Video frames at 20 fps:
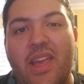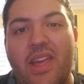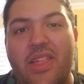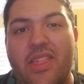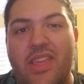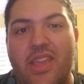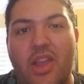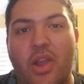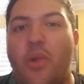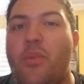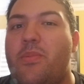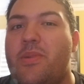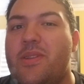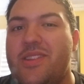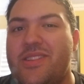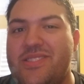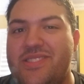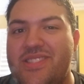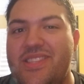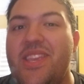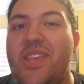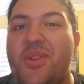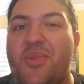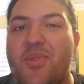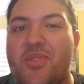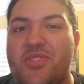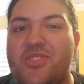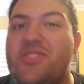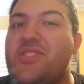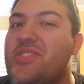the opening
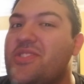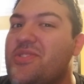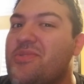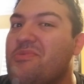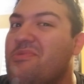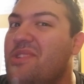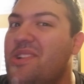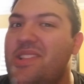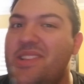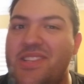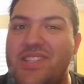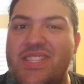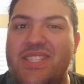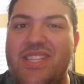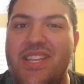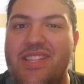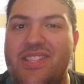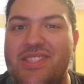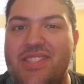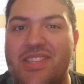sequence just really sets